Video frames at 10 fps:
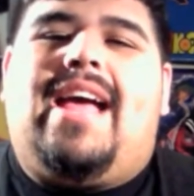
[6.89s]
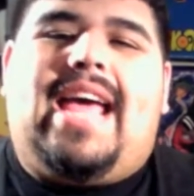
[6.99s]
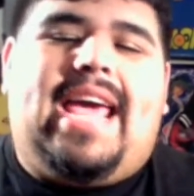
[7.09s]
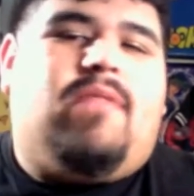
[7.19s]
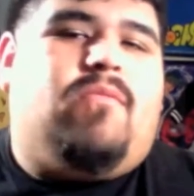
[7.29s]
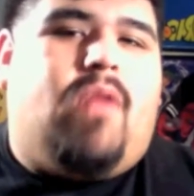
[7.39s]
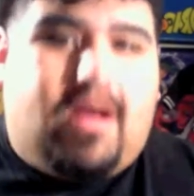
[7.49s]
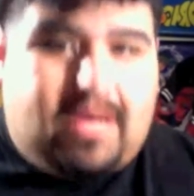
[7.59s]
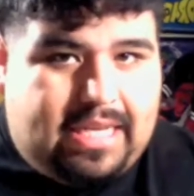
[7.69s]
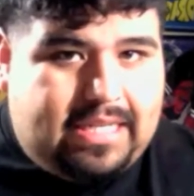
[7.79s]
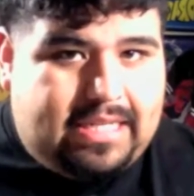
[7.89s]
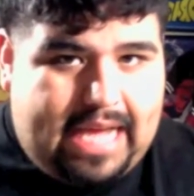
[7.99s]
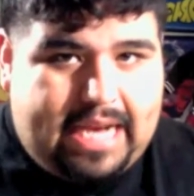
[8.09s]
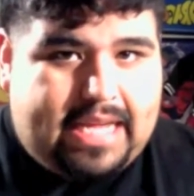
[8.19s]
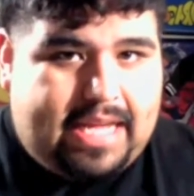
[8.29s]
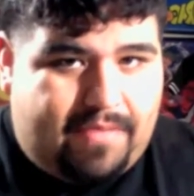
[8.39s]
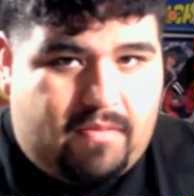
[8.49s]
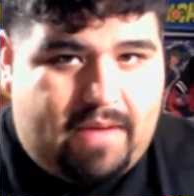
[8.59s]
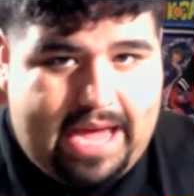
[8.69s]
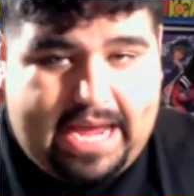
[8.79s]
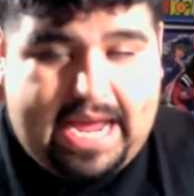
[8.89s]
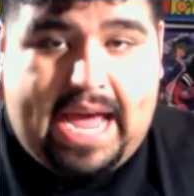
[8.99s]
a Walking Dead giveaway,